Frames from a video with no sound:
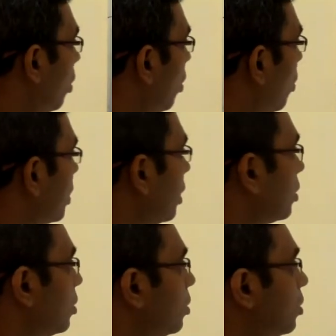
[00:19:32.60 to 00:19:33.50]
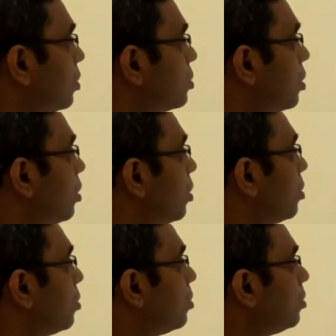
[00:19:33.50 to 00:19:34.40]
Okay,
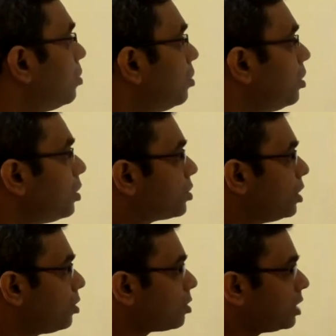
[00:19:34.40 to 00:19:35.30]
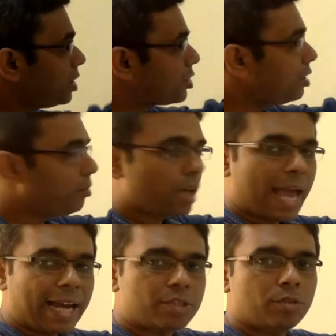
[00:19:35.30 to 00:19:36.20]
so synchronization,
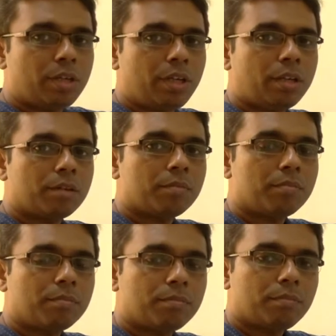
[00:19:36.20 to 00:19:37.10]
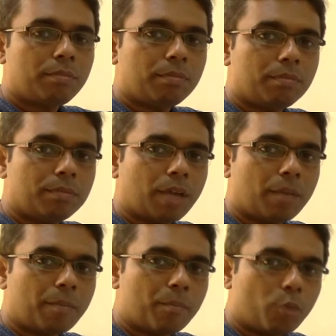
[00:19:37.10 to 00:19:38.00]
actually,
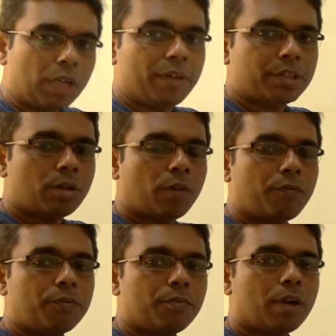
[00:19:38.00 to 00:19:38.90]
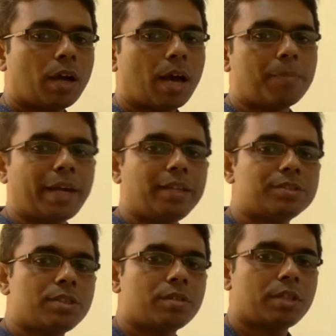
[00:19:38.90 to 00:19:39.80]
the motivation of applying
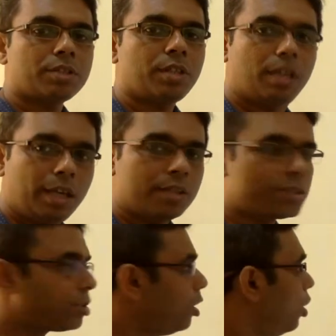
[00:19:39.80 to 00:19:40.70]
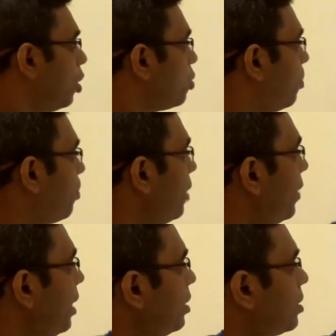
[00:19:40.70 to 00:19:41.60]
synchronization is to
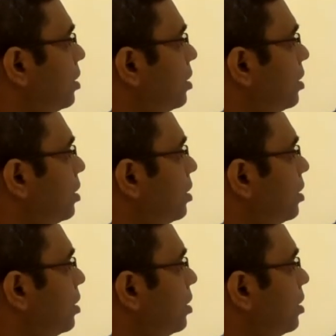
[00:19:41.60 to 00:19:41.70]
prevent